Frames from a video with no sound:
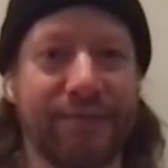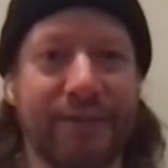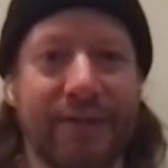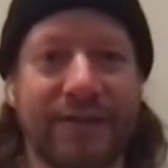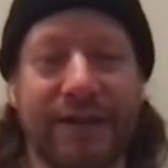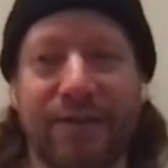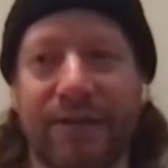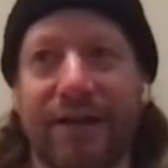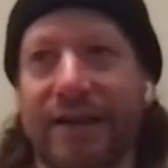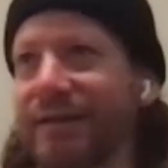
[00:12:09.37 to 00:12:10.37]
in the city with the
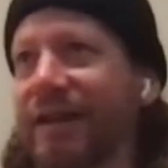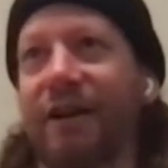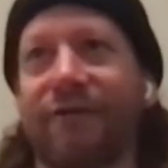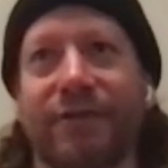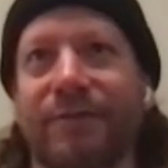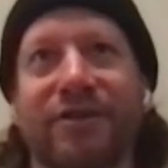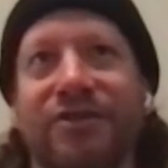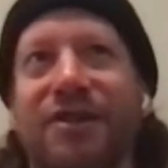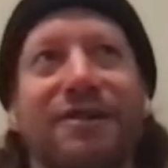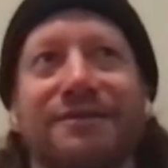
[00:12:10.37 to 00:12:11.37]
other guys, take off my
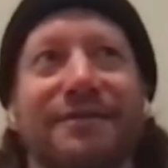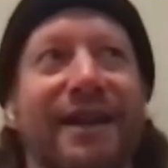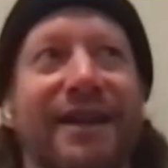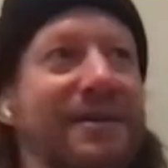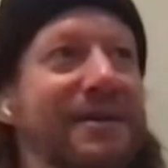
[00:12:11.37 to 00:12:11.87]
shirt and like